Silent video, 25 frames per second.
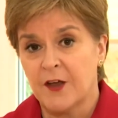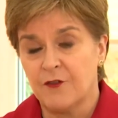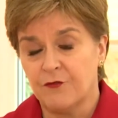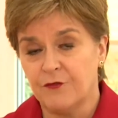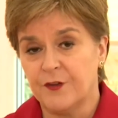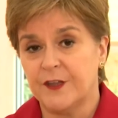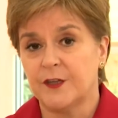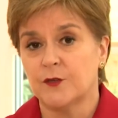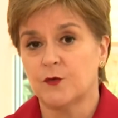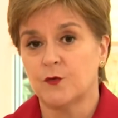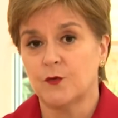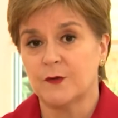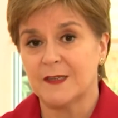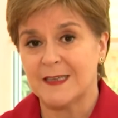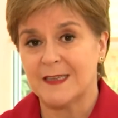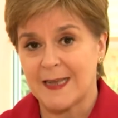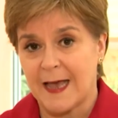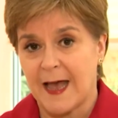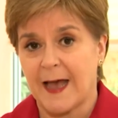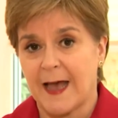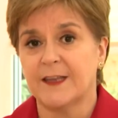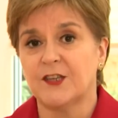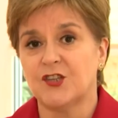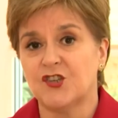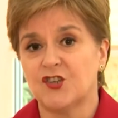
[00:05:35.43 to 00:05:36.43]
Real
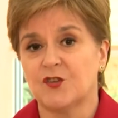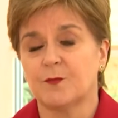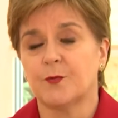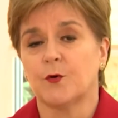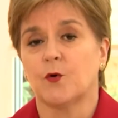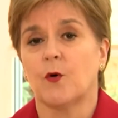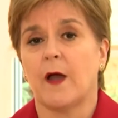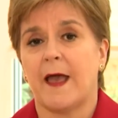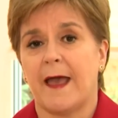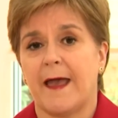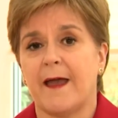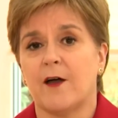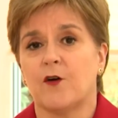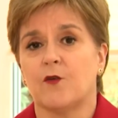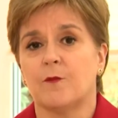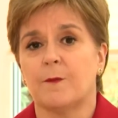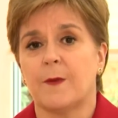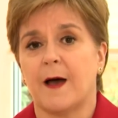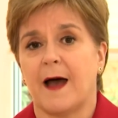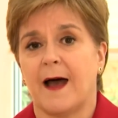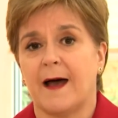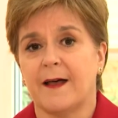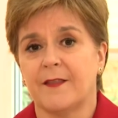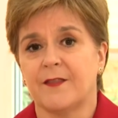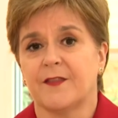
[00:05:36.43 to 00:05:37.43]
tangible
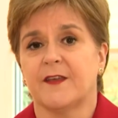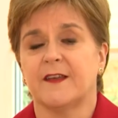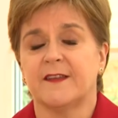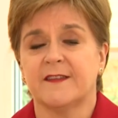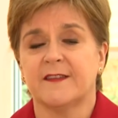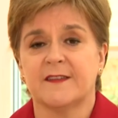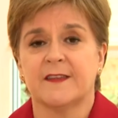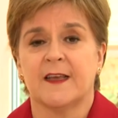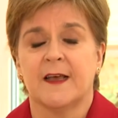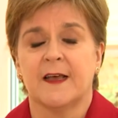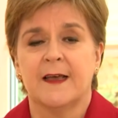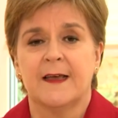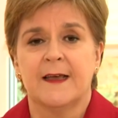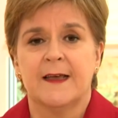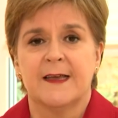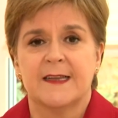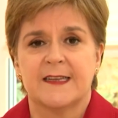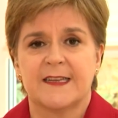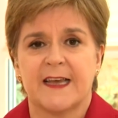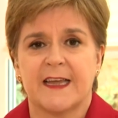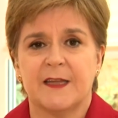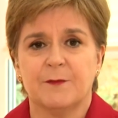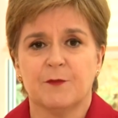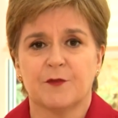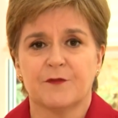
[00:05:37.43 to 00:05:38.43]
help at this
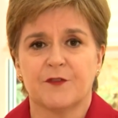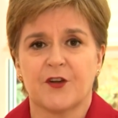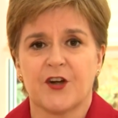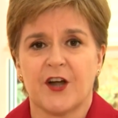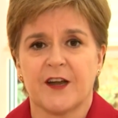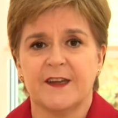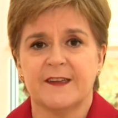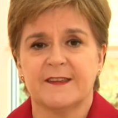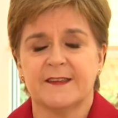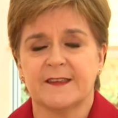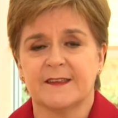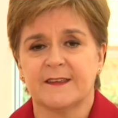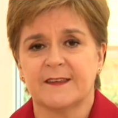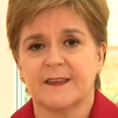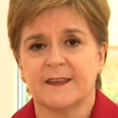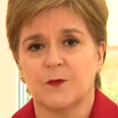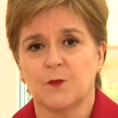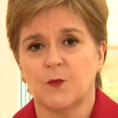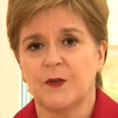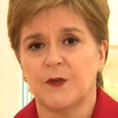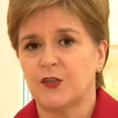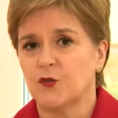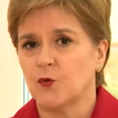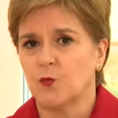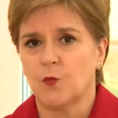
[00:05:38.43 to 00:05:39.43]
time of crisis.
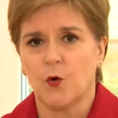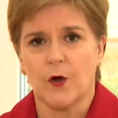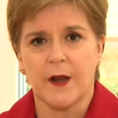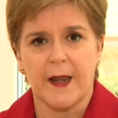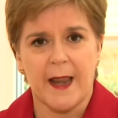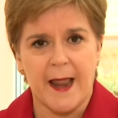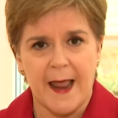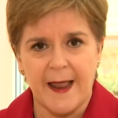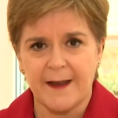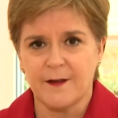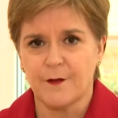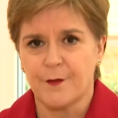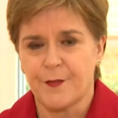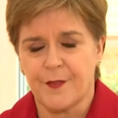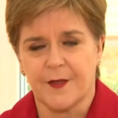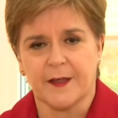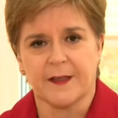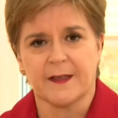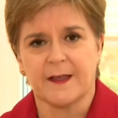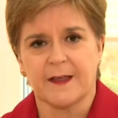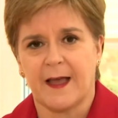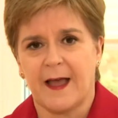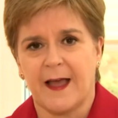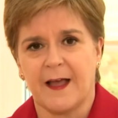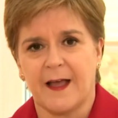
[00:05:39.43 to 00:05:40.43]
And we don't want
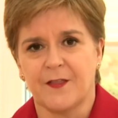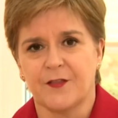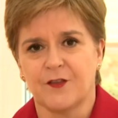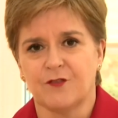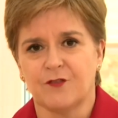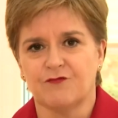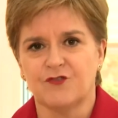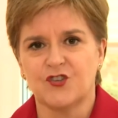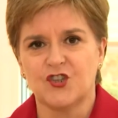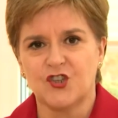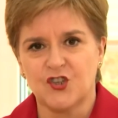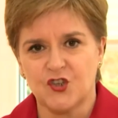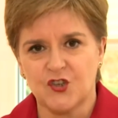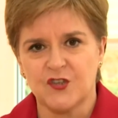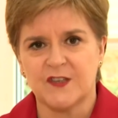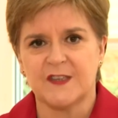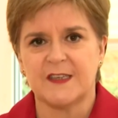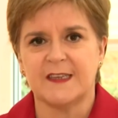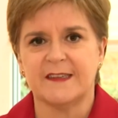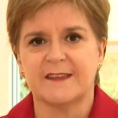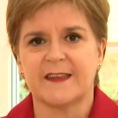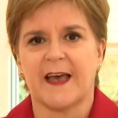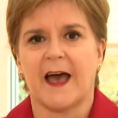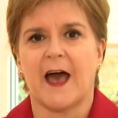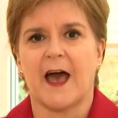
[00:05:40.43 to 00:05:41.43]
anything that
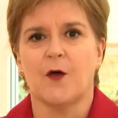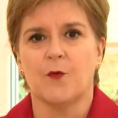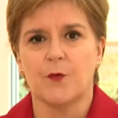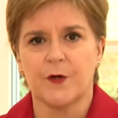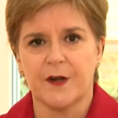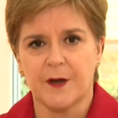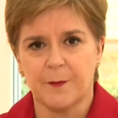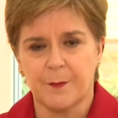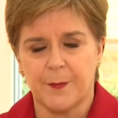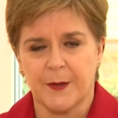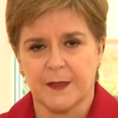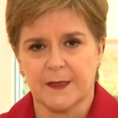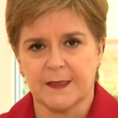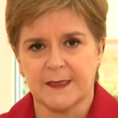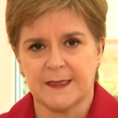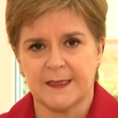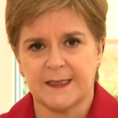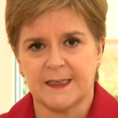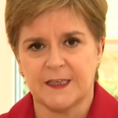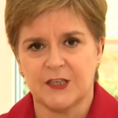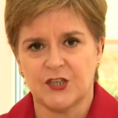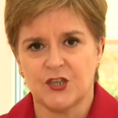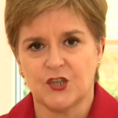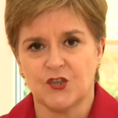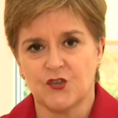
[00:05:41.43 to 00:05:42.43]
reduces our
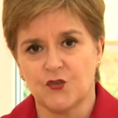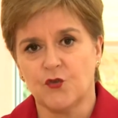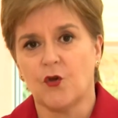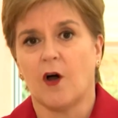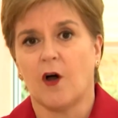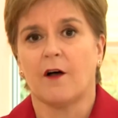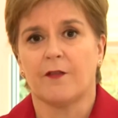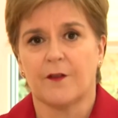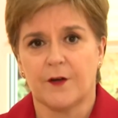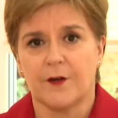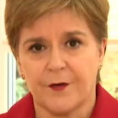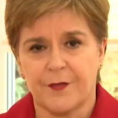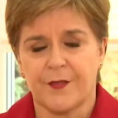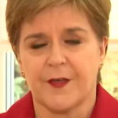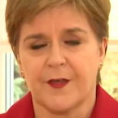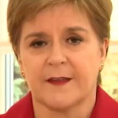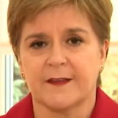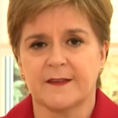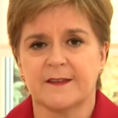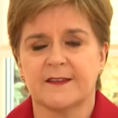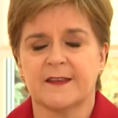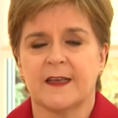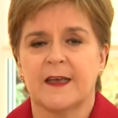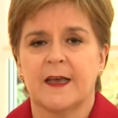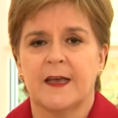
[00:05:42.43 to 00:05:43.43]
ability to do other
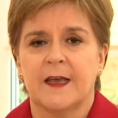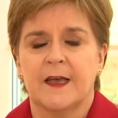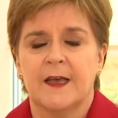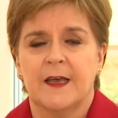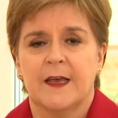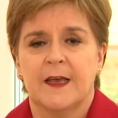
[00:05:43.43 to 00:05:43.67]
things